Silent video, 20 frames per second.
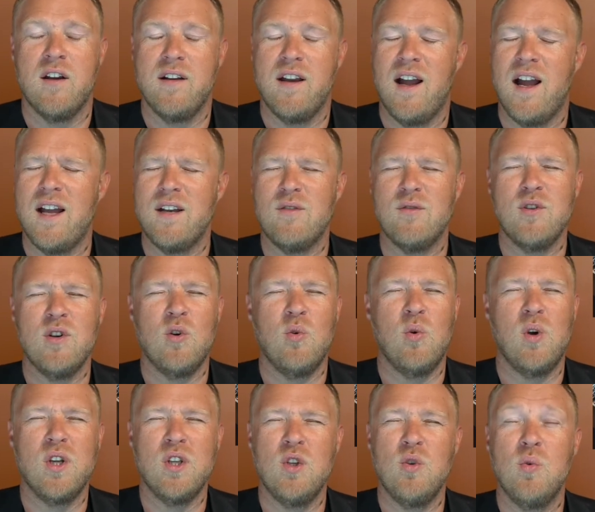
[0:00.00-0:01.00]
Now, I don't know
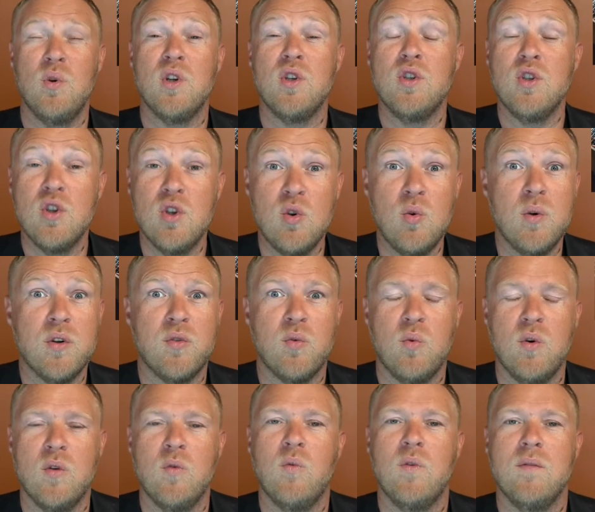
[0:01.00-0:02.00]
what you would do with
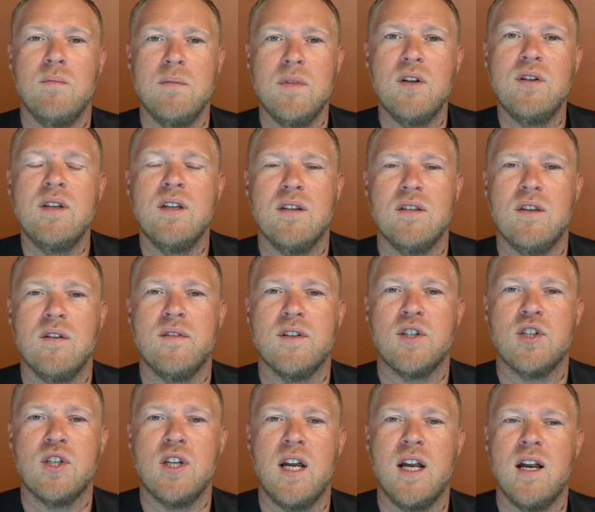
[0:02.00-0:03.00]
1/1,000,000th of a
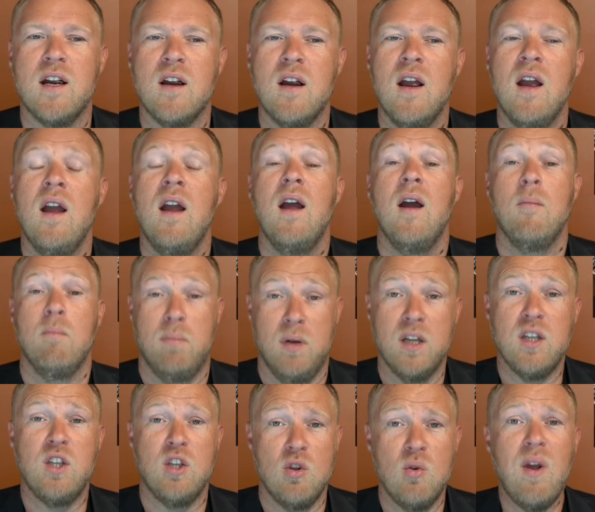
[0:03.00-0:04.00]
share,
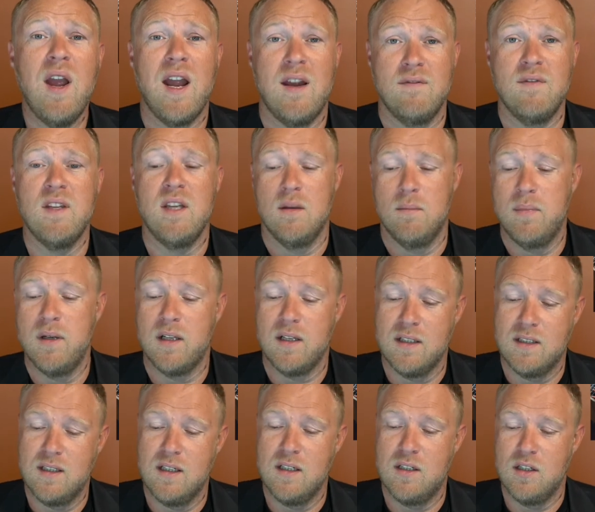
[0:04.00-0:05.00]
but you have the
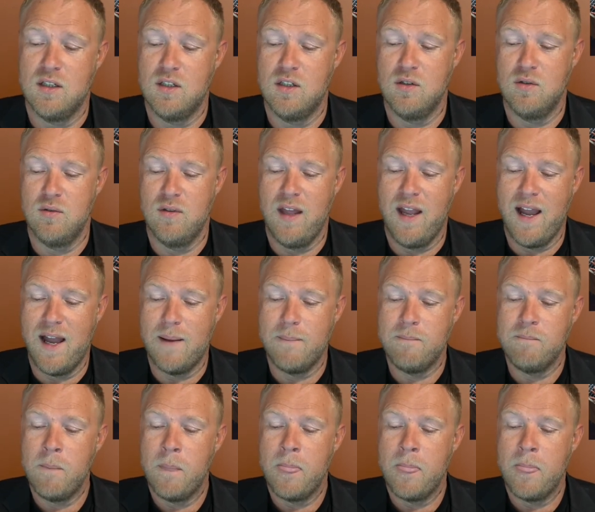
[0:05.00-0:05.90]
ability to do that.